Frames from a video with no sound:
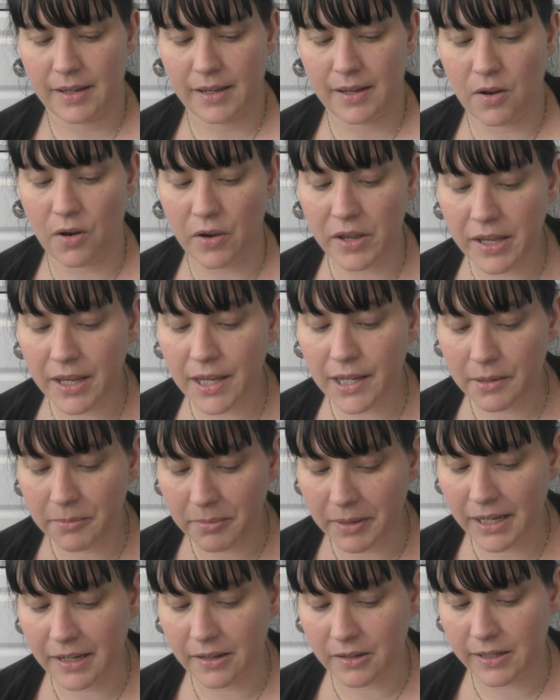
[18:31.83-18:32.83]
Are you going to
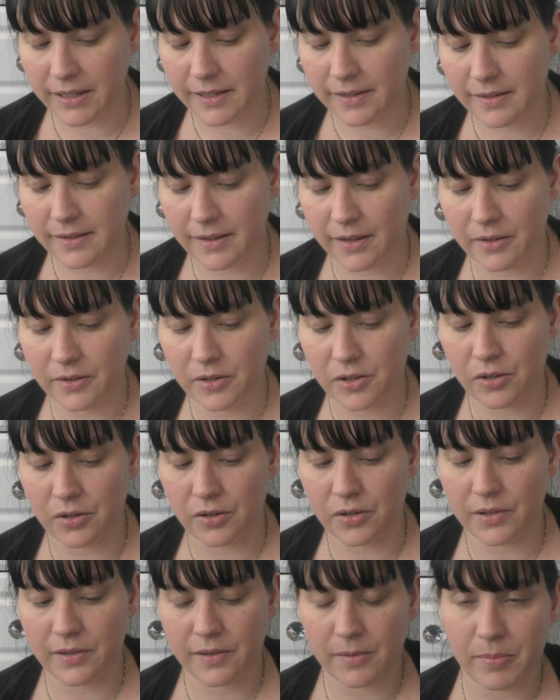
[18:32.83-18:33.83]
be nice though,
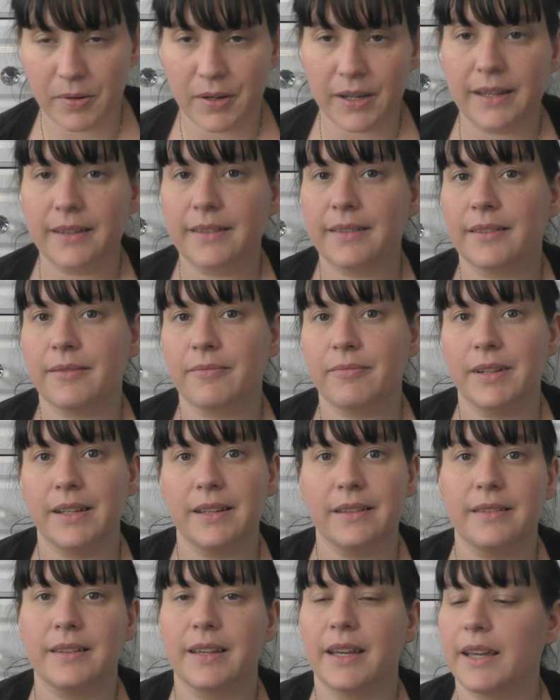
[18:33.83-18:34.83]
sugar and spice?
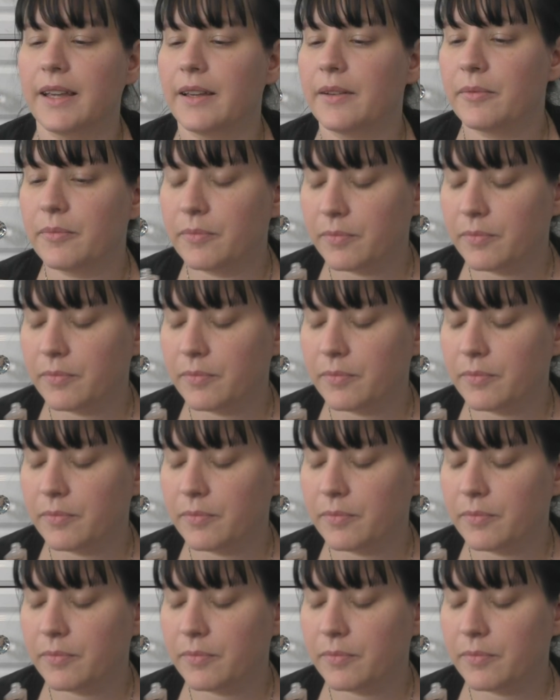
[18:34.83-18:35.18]
Let's see.